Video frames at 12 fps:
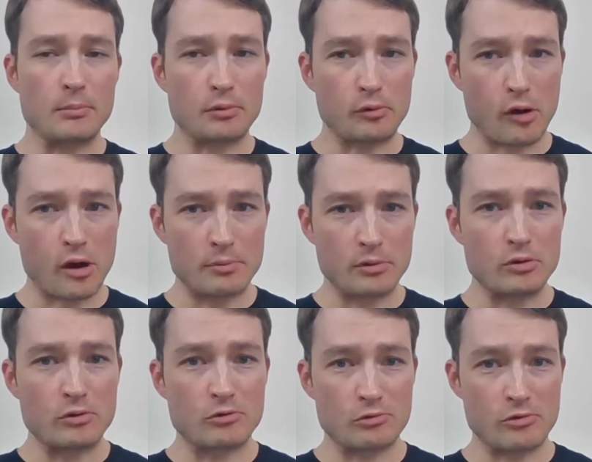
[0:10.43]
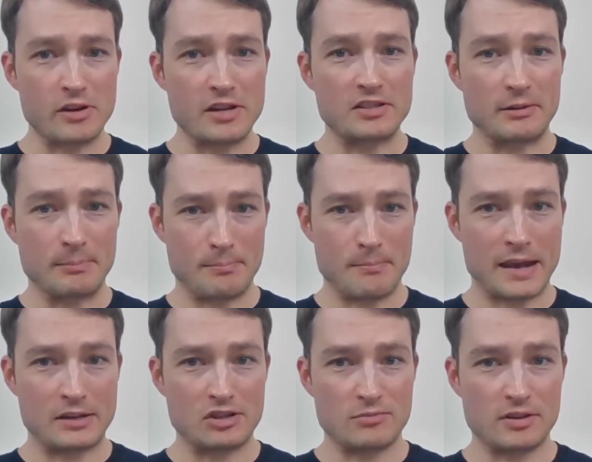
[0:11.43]
proper risk
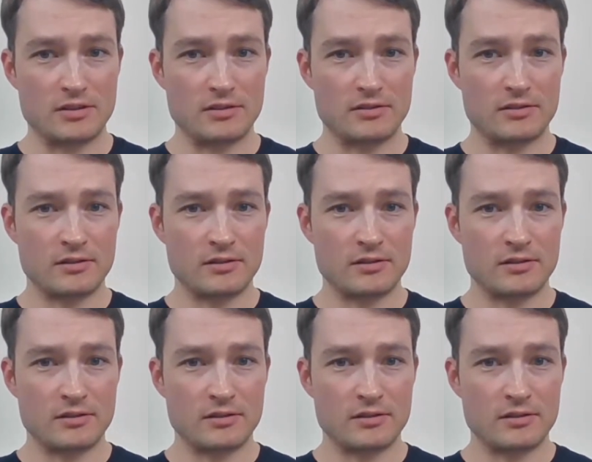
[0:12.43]
management.